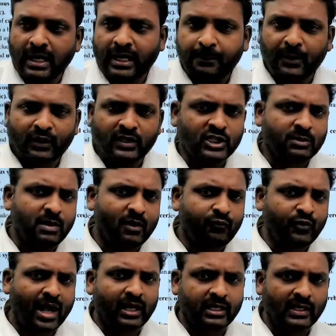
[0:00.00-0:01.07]
reproductive system of
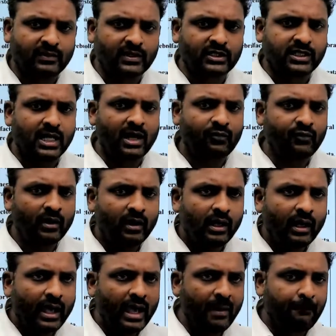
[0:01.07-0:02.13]
frog consists of
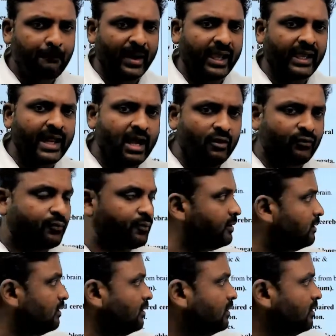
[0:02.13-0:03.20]
a pair of
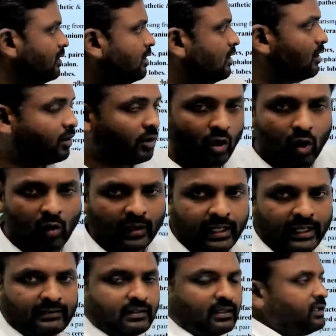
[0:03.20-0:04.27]

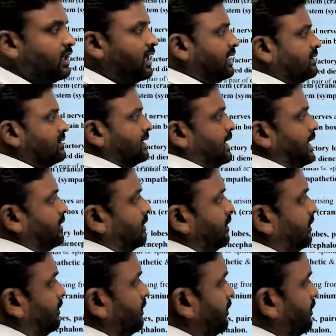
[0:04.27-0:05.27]
ovaries. Here you can see that,